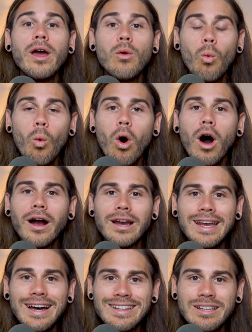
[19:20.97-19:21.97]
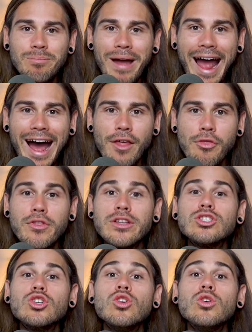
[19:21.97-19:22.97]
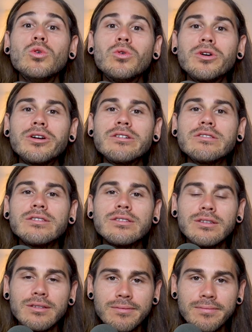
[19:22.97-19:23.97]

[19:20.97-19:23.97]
and walk down the path that's yours.